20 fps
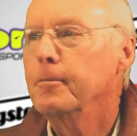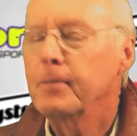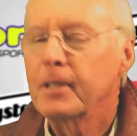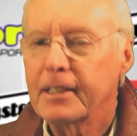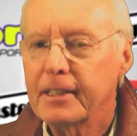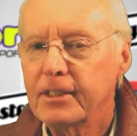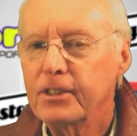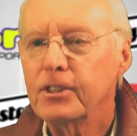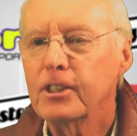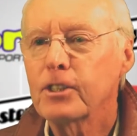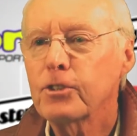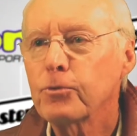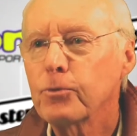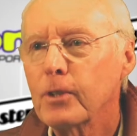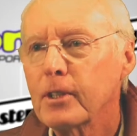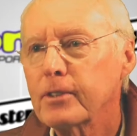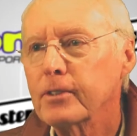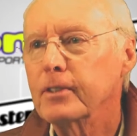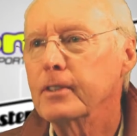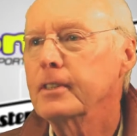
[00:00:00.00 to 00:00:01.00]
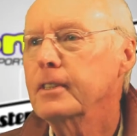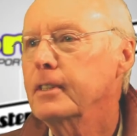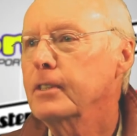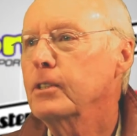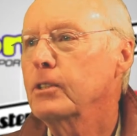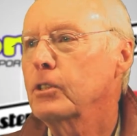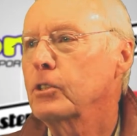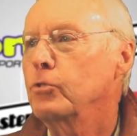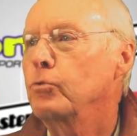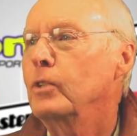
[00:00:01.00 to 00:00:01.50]
but he just wasn't
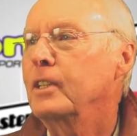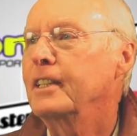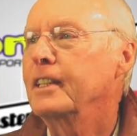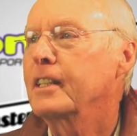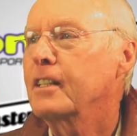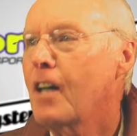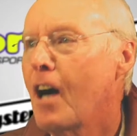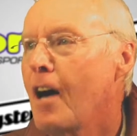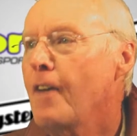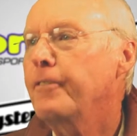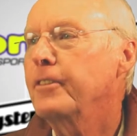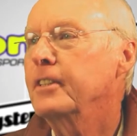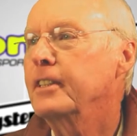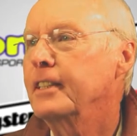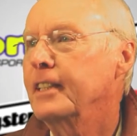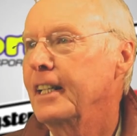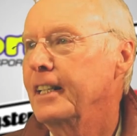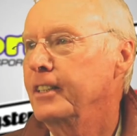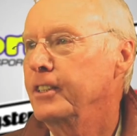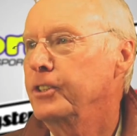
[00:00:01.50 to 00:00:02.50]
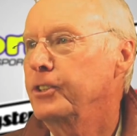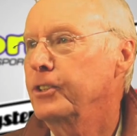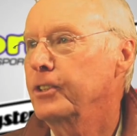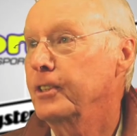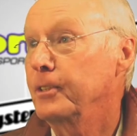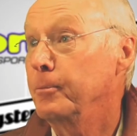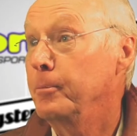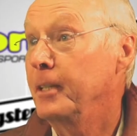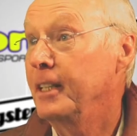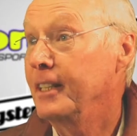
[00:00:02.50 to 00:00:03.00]
as really confident as he should
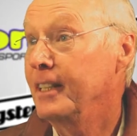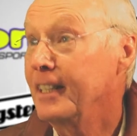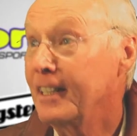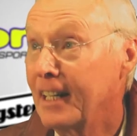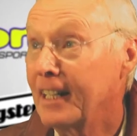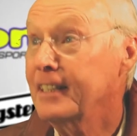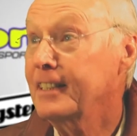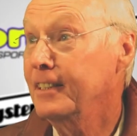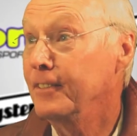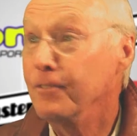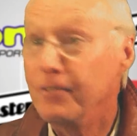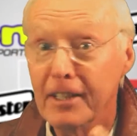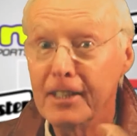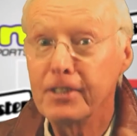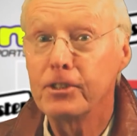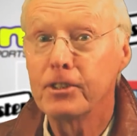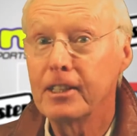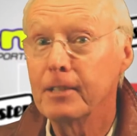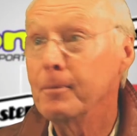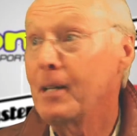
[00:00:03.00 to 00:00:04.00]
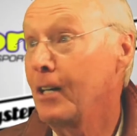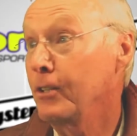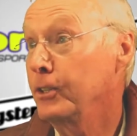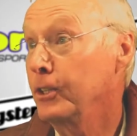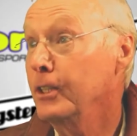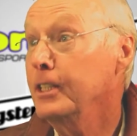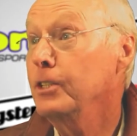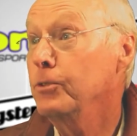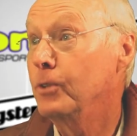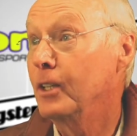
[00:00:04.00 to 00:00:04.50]
have been. And I convinced him how
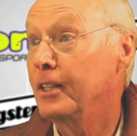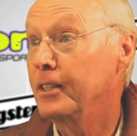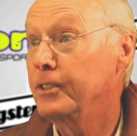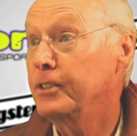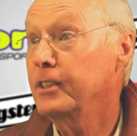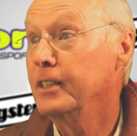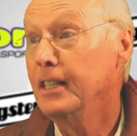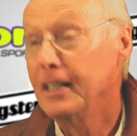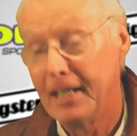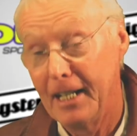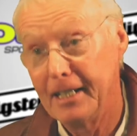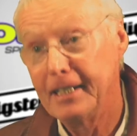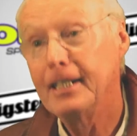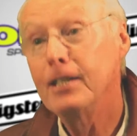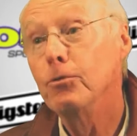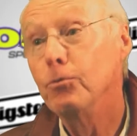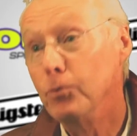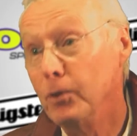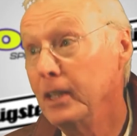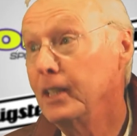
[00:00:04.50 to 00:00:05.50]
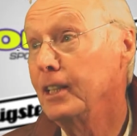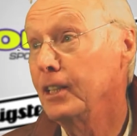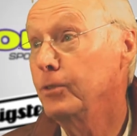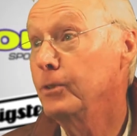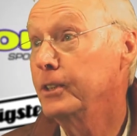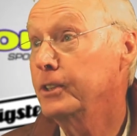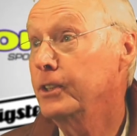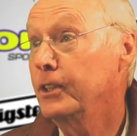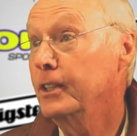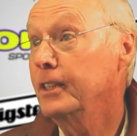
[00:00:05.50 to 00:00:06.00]
good he was, and he really
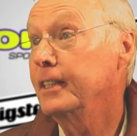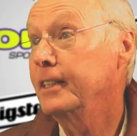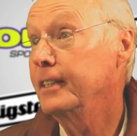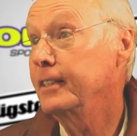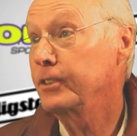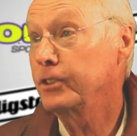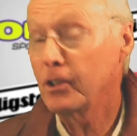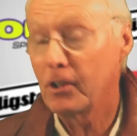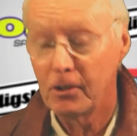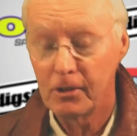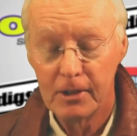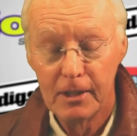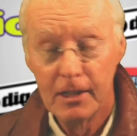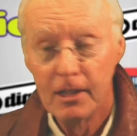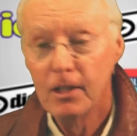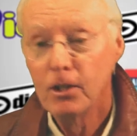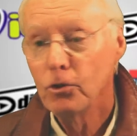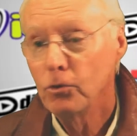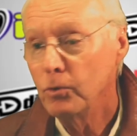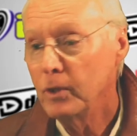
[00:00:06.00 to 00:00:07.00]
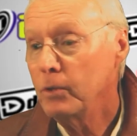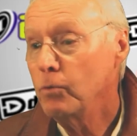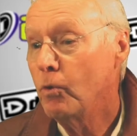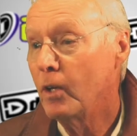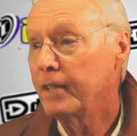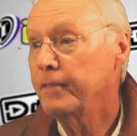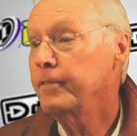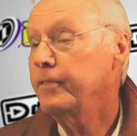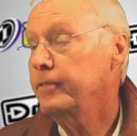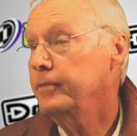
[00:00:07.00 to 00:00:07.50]
was good. And so we
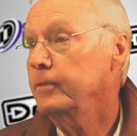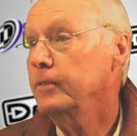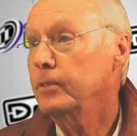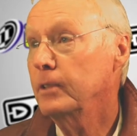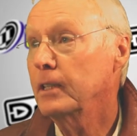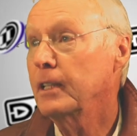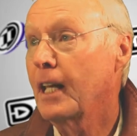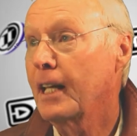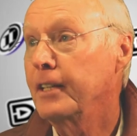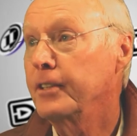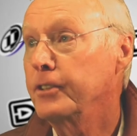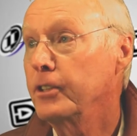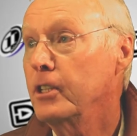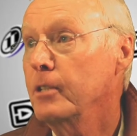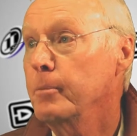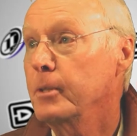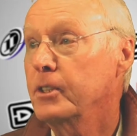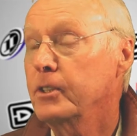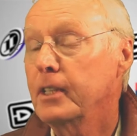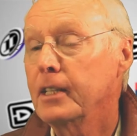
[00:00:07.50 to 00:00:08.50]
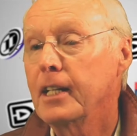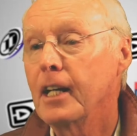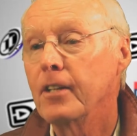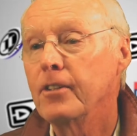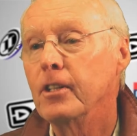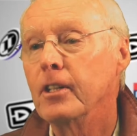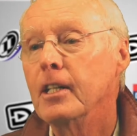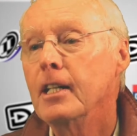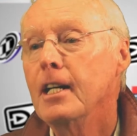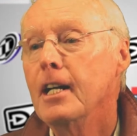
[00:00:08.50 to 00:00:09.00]
won a lot of tournaments together.